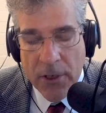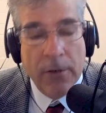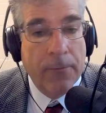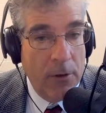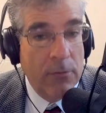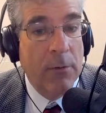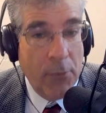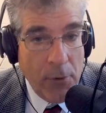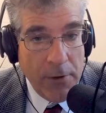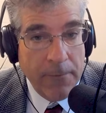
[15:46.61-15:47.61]
for a
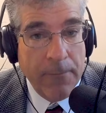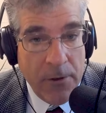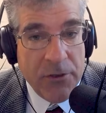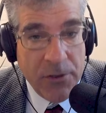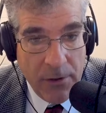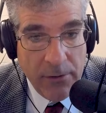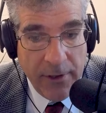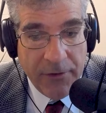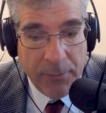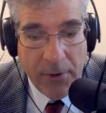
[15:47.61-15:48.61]
reporter, for a
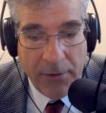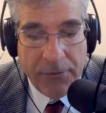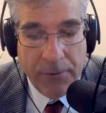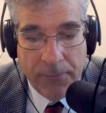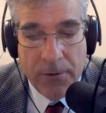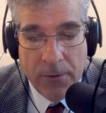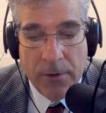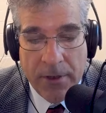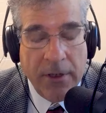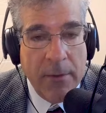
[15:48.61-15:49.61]
journalist, but also for an
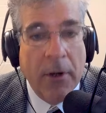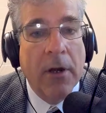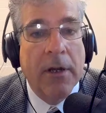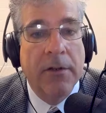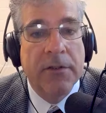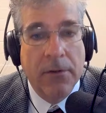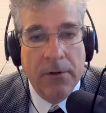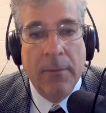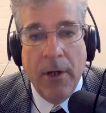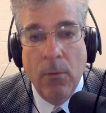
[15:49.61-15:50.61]
ordinary American to
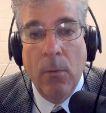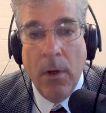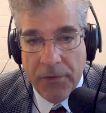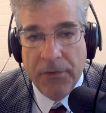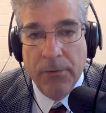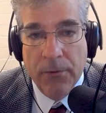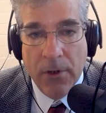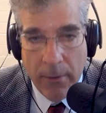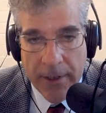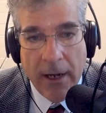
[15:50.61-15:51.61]
learn about what's
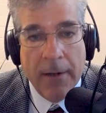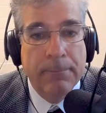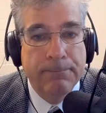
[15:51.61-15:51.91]
going on.